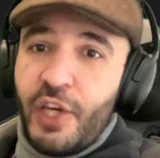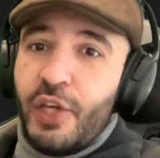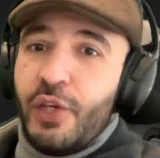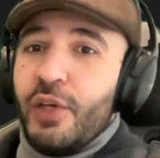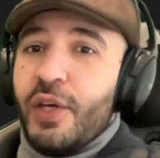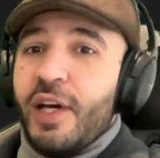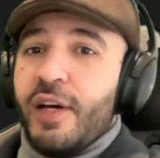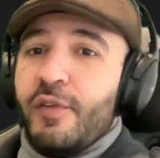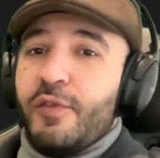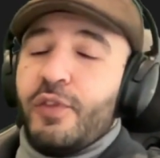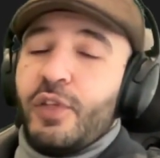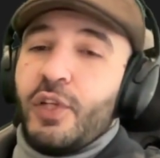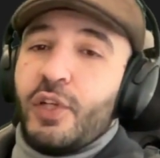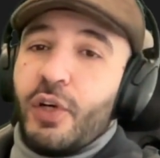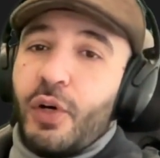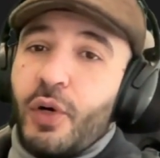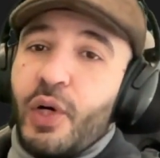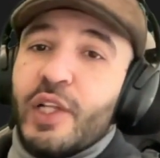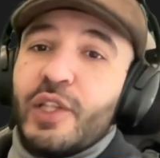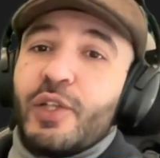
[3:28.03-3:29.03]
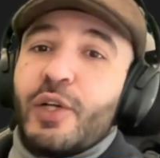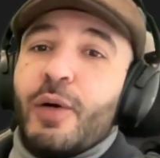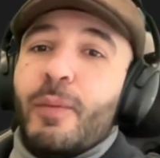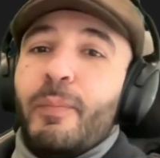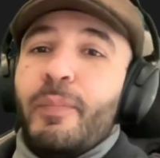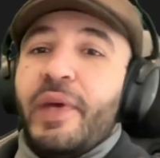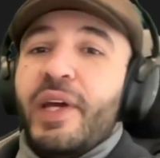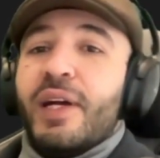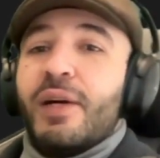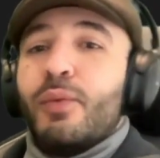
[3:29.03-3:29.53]
You have to go and
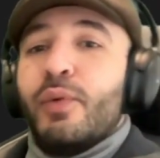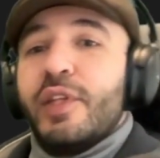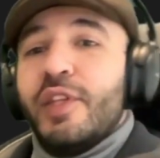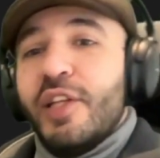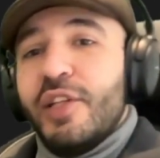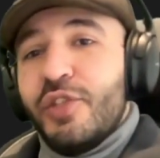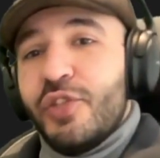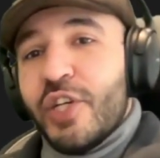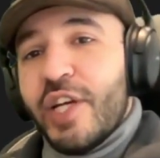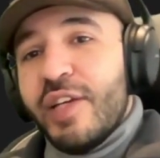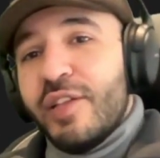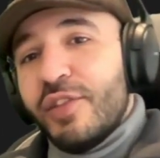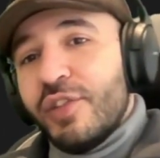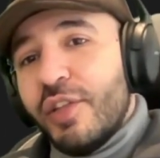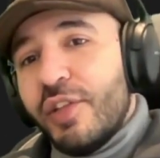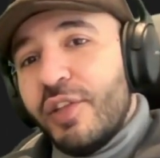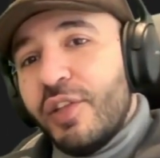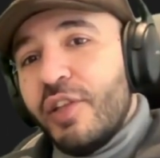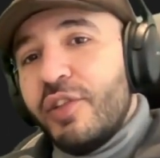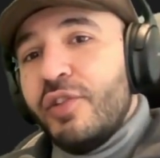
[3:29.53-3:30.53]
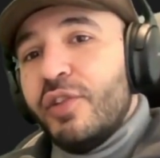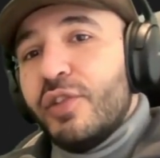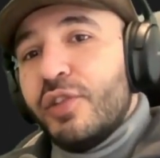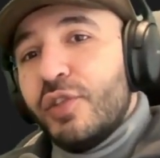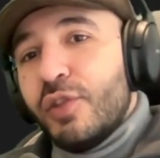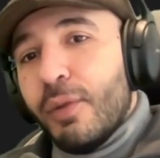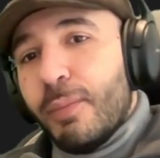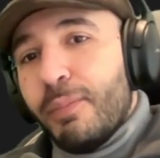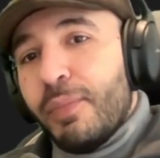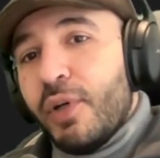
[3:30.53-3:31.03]
compare with the JSON that you're
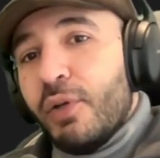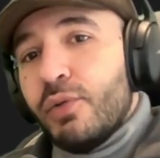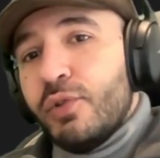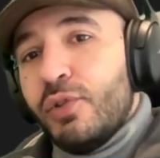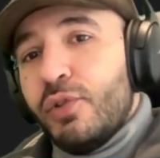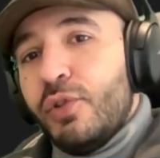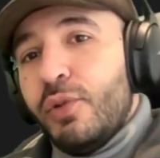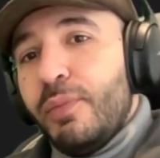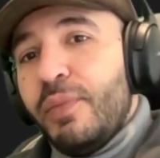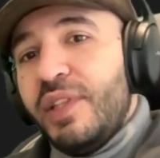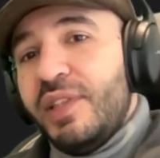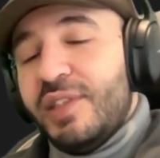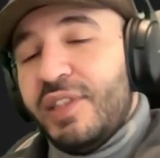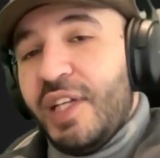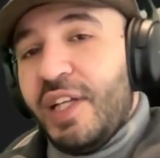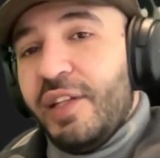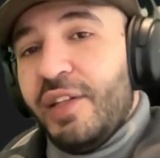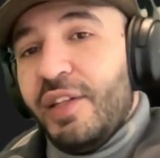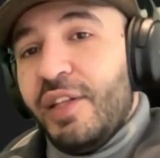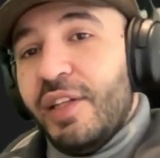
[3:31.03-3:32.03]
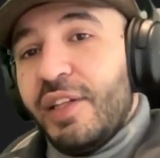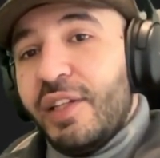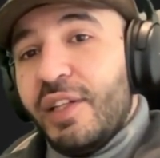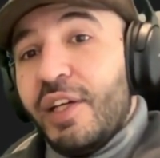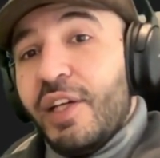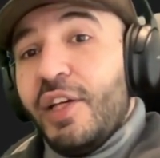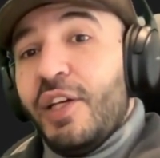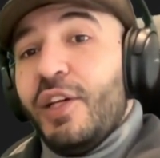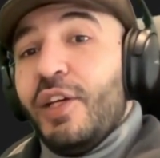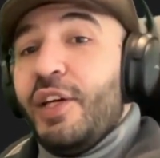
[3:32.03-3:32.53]
supposed to be sending
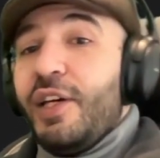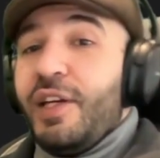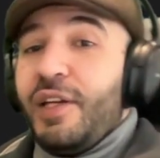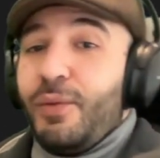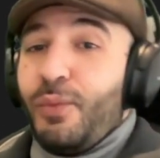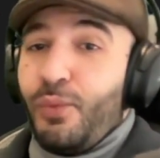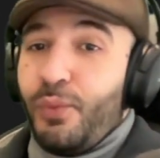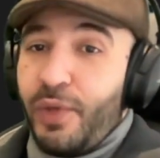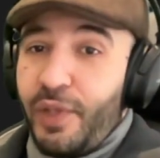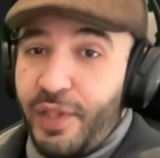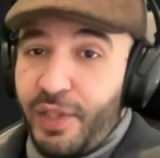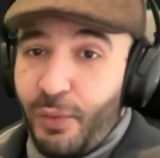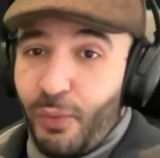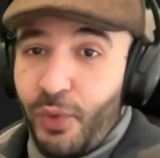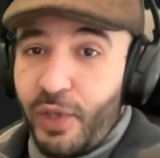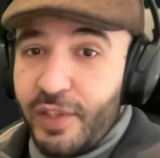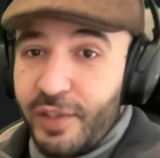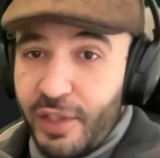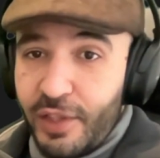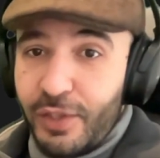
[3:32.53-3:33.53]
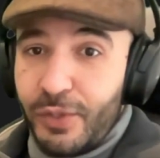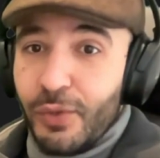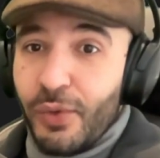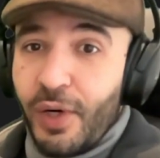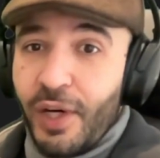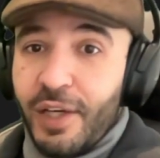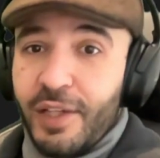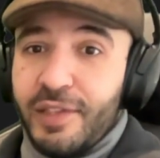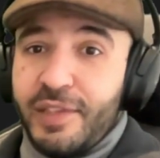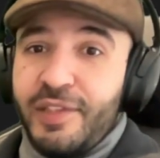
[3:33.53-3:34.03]
with the one that
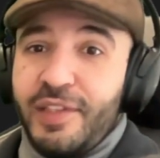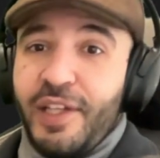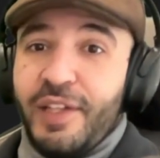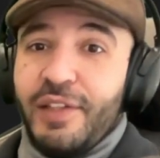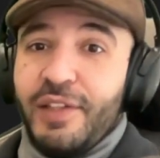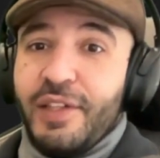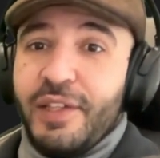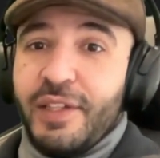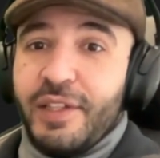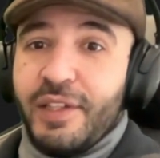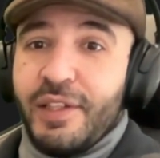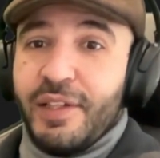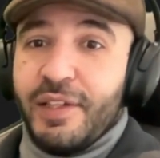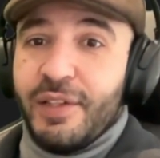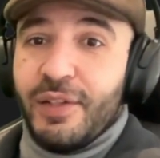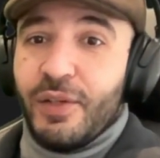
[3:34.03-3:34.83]
you are sending.